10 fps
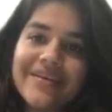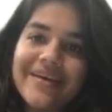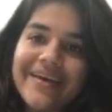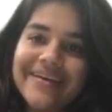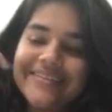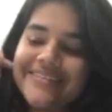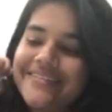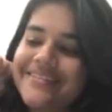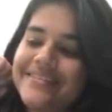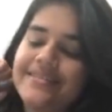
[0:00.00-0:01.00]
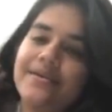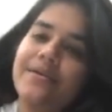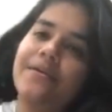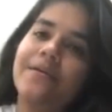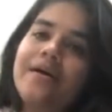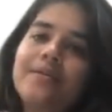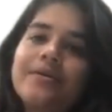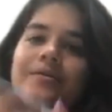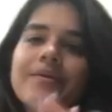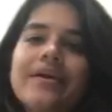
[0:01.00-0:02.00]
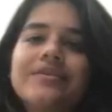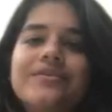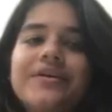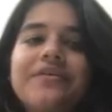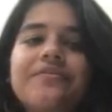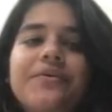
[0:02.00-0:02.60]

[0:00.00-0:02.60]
Hi guys, so I'm gonna be answering a few